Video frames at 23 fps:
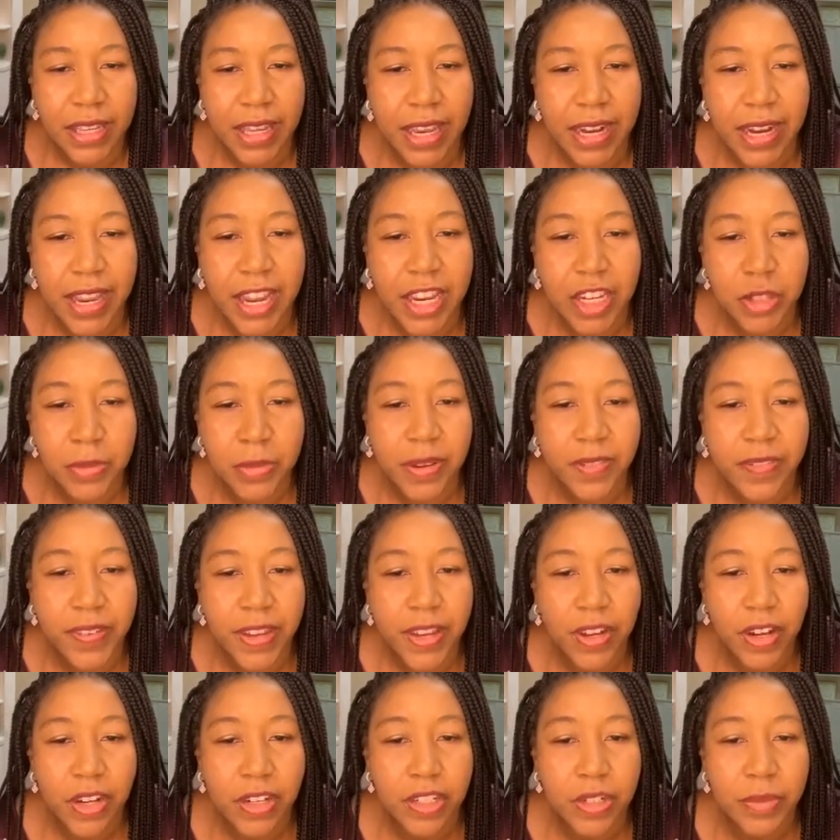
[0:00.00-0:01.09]
Can
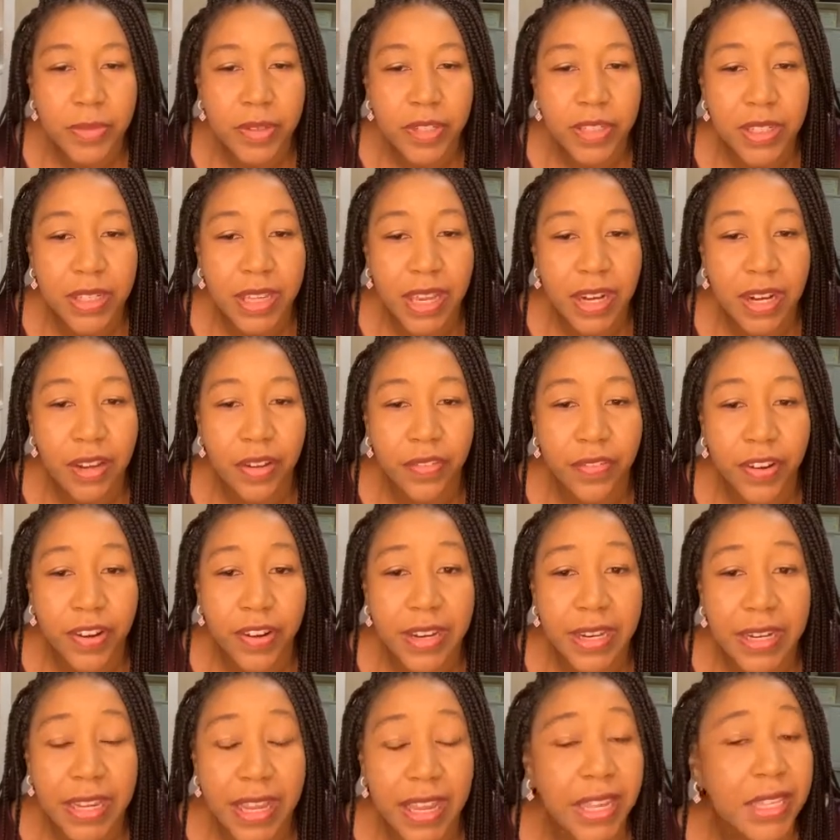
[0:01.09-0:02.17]
HPV contribute to getting
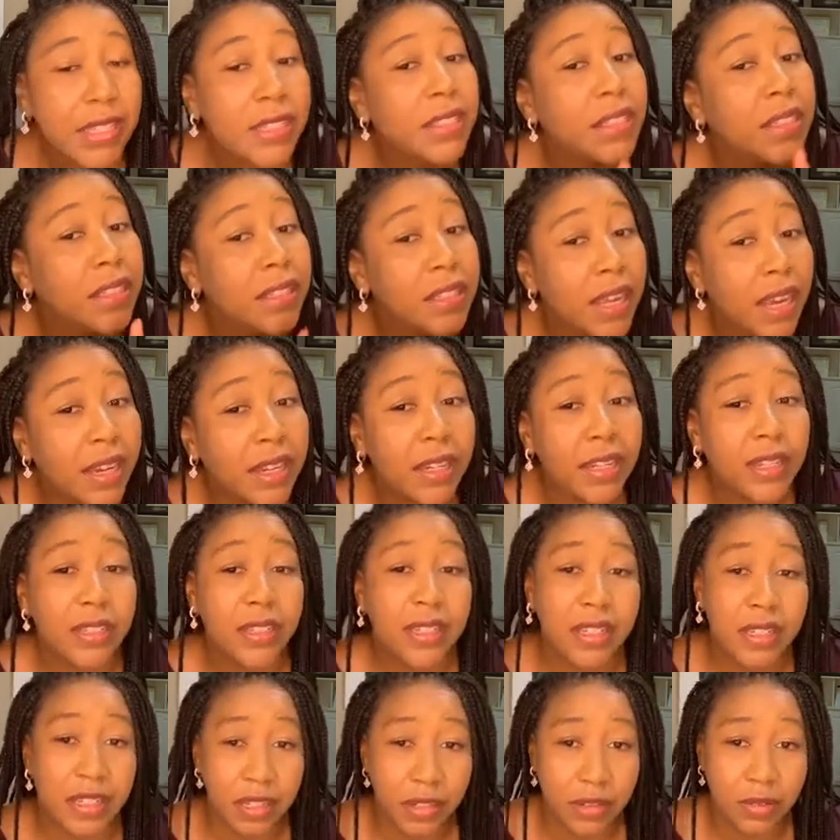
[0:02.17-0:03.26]
ovarian cancer?
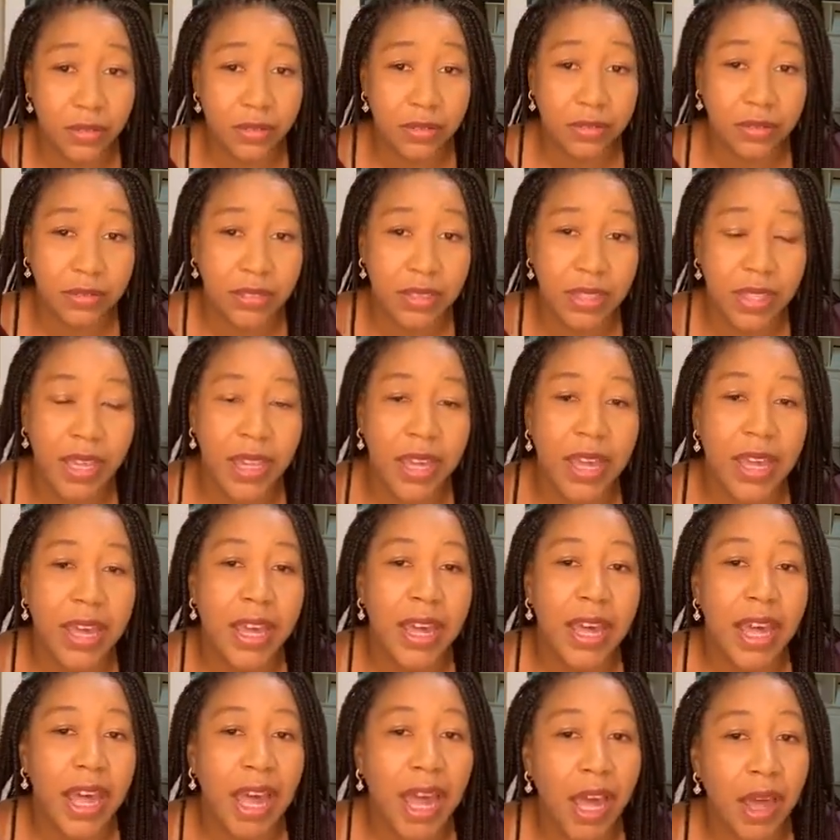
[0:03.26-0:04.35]
Technically, no.
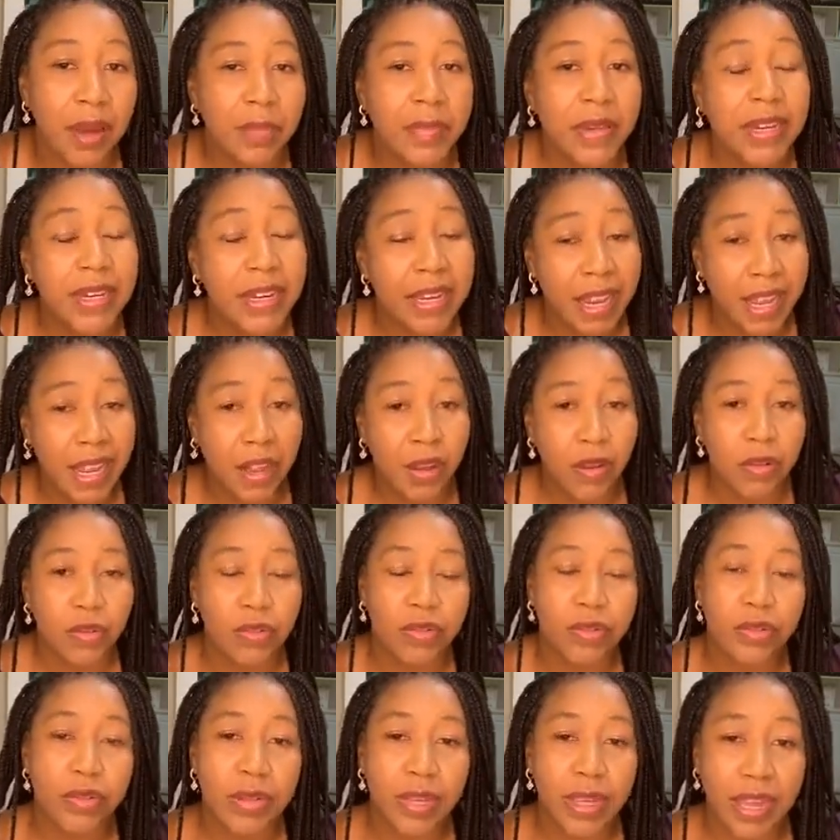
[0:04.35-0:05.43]

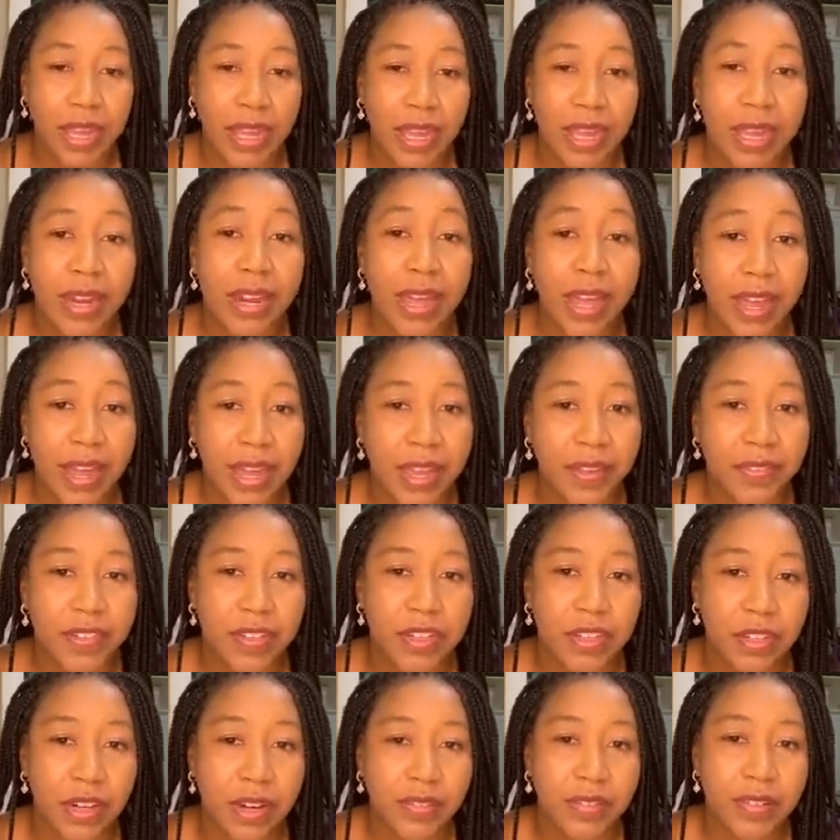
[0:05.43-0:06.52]
Now, you can have
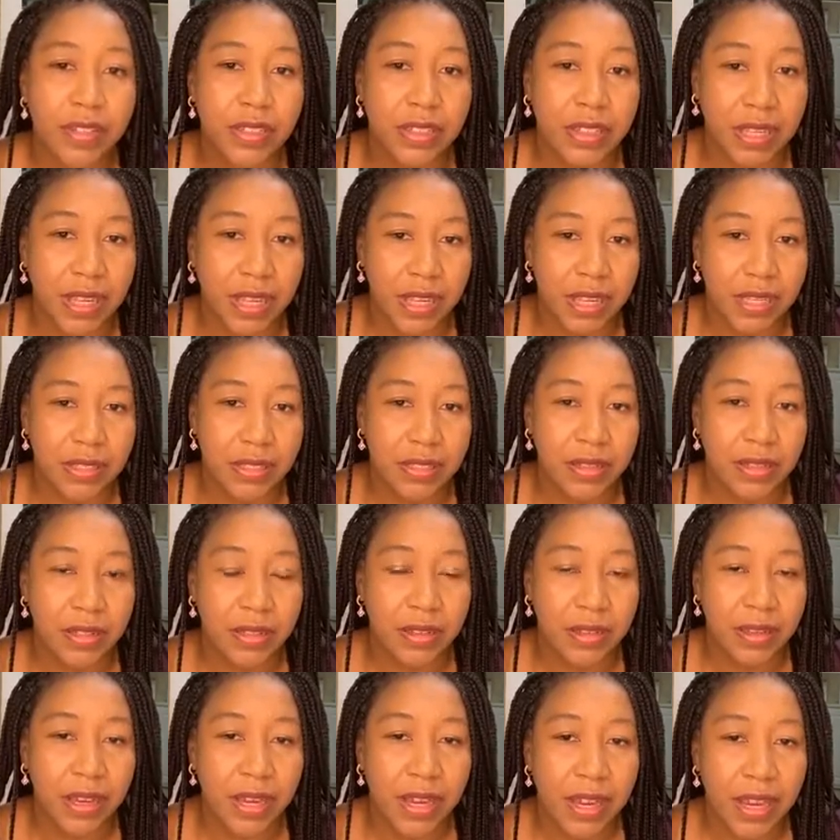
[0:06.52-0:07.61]
cervical
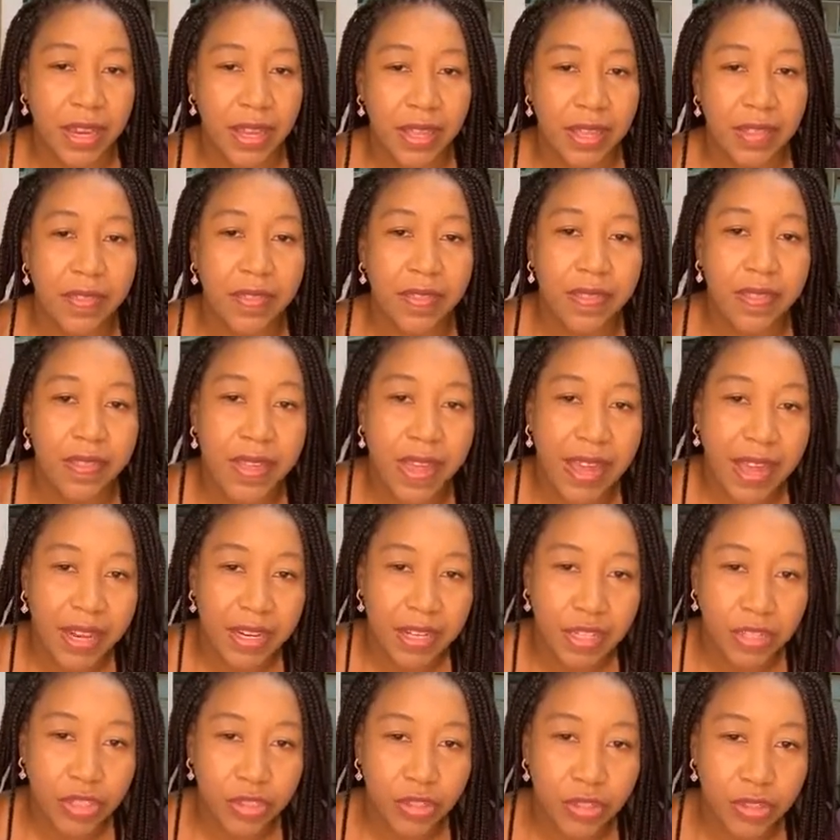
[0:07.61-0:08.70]
cancer
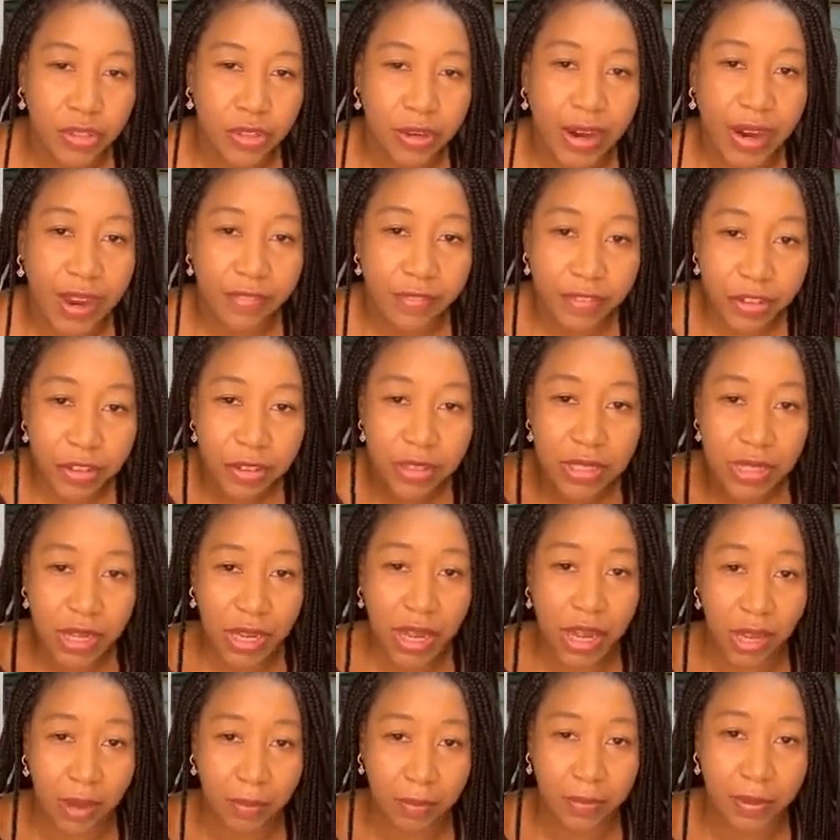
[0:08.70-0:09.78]
that travels
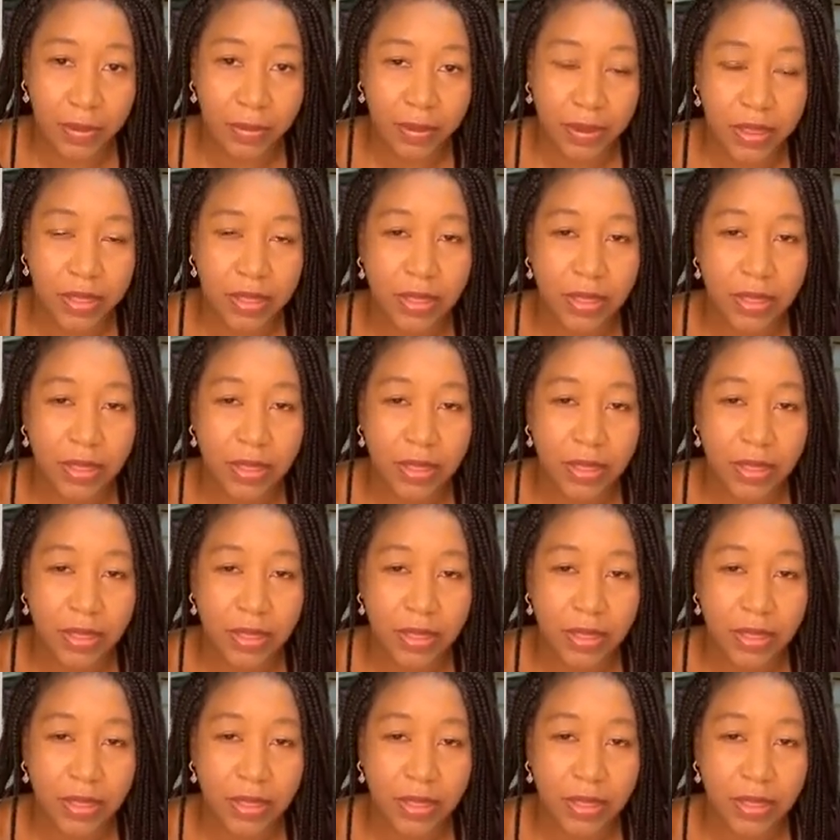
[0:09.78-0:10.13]
up.